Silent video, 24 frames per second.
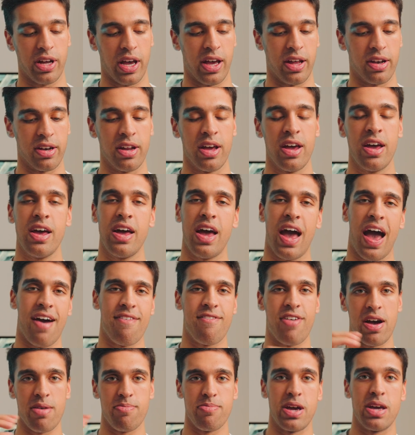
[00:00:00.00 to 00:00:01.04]
and have
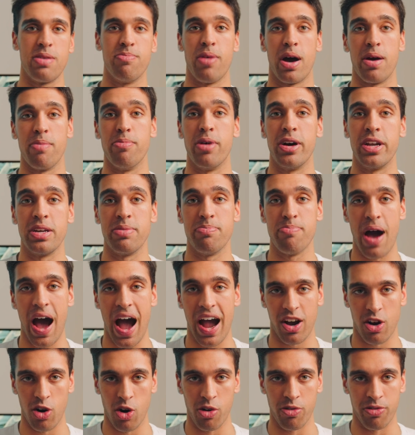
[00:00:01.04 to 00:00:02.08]
I made my money
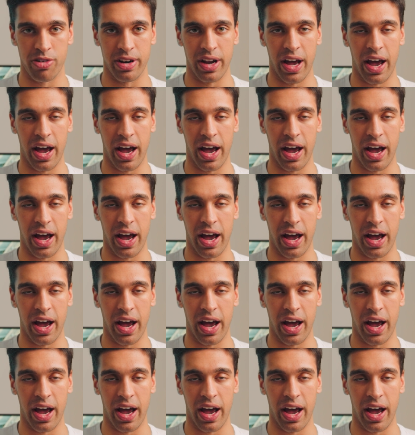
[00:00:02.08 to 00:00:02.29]
back over